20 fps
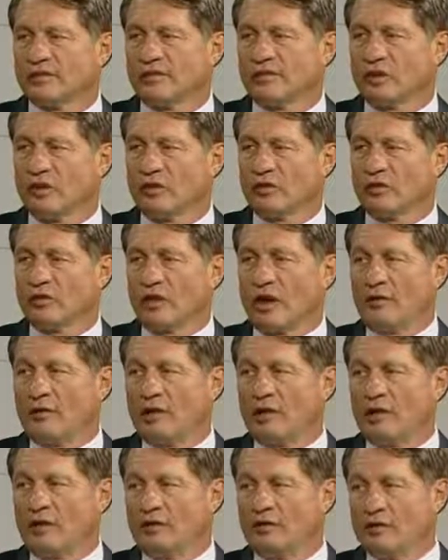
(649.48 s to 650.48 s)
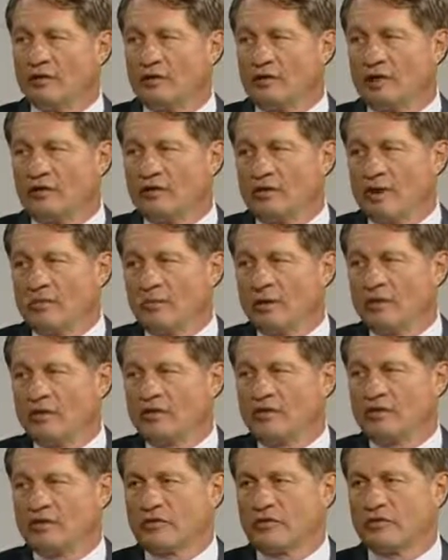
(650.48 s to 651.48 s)
So, I mean, if
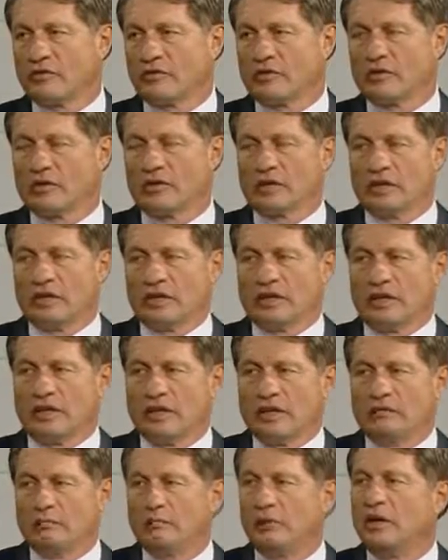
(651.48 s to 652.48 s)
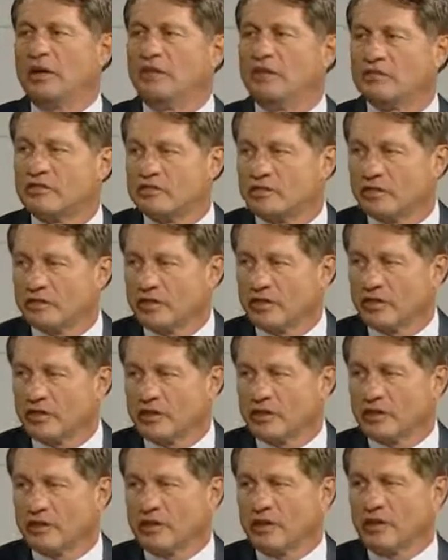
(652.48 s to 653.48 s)
something's in beets
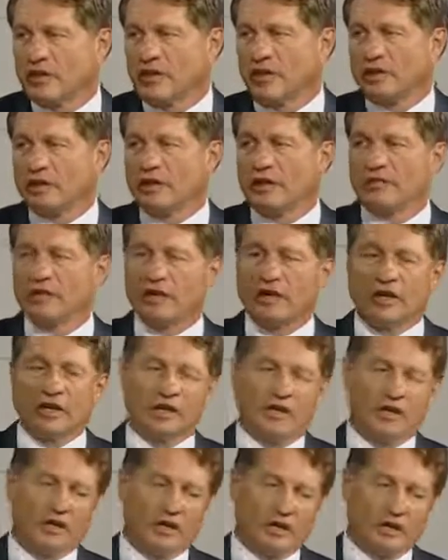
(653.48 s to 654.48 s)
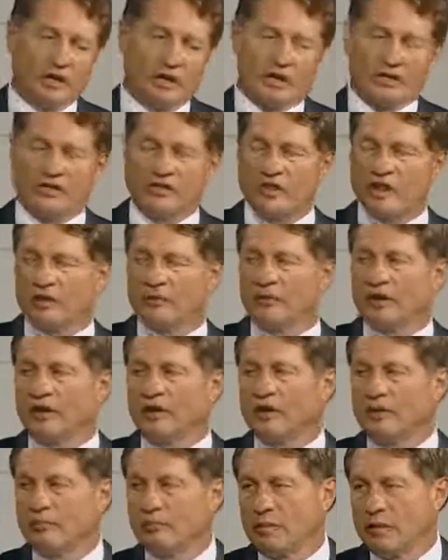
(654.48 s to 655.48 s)
and they're giving a segment
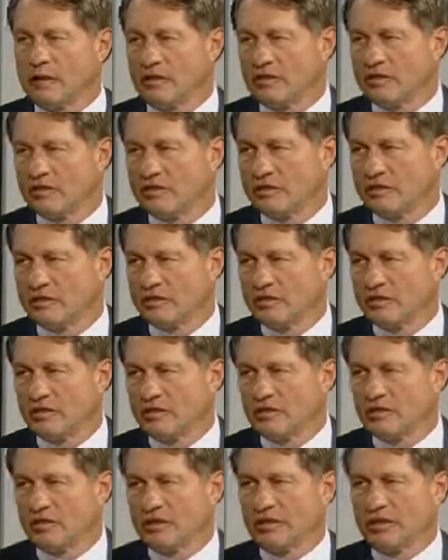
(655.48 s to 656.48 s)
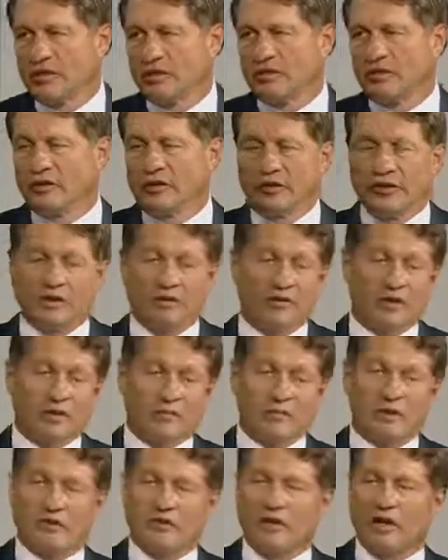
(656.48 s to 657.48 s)
of the beet, you know, if
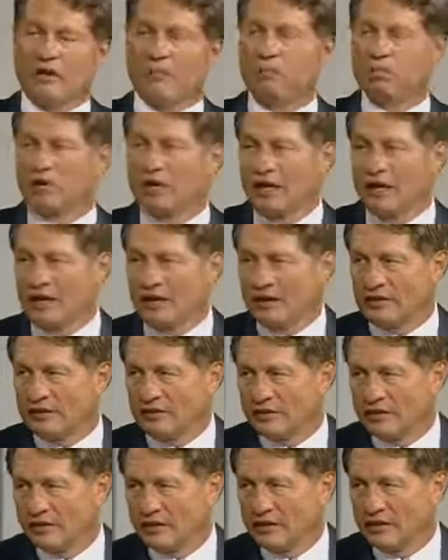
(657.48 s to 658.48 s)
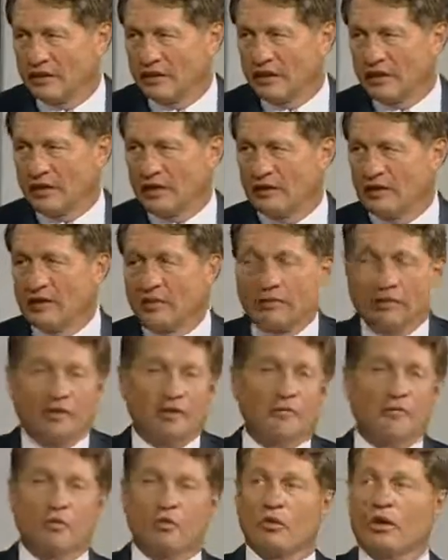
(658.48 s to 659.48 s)
something's in a plant,
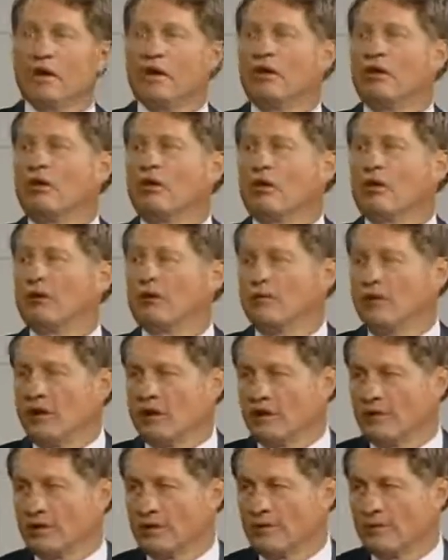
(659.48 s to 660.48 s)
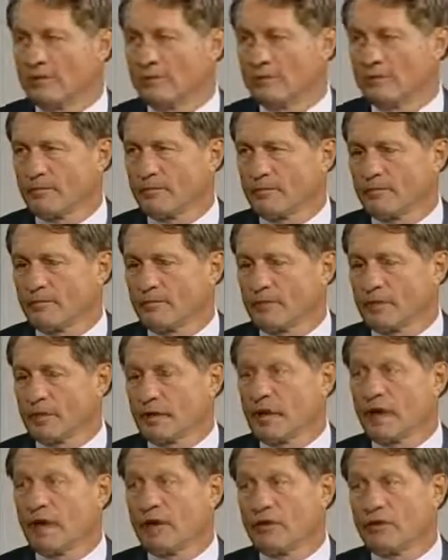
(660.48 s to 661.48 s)
something in Moringa Oleifera,
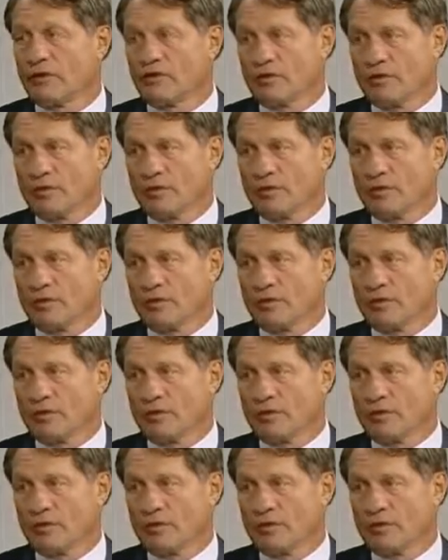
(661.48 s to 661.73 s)
and there's